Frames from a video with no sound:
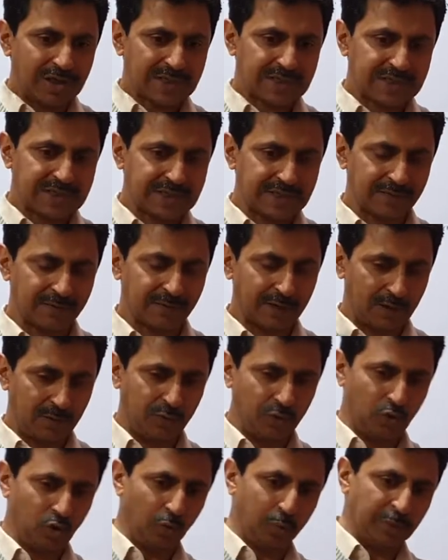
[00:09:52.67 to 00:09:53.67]
If you open
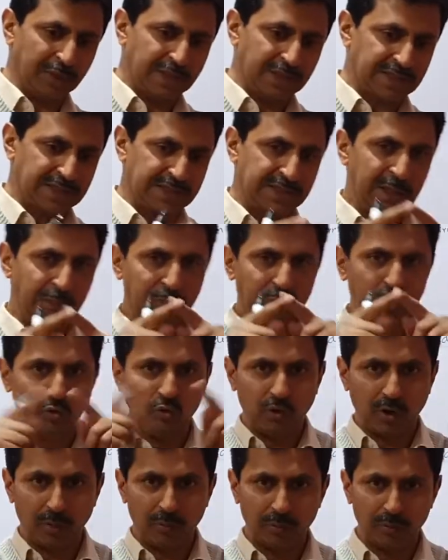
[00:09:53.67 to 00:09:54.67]
the CPU of your
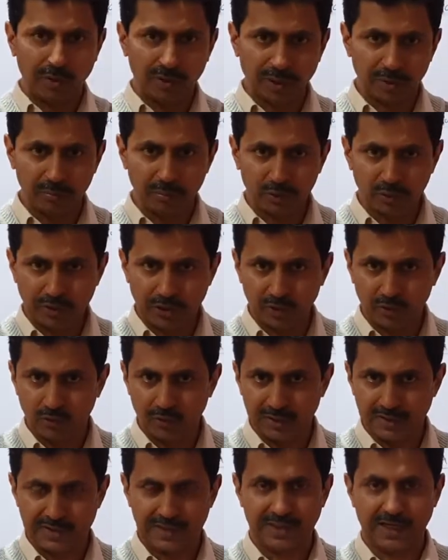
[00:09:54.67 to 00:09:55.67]
computer, you will see a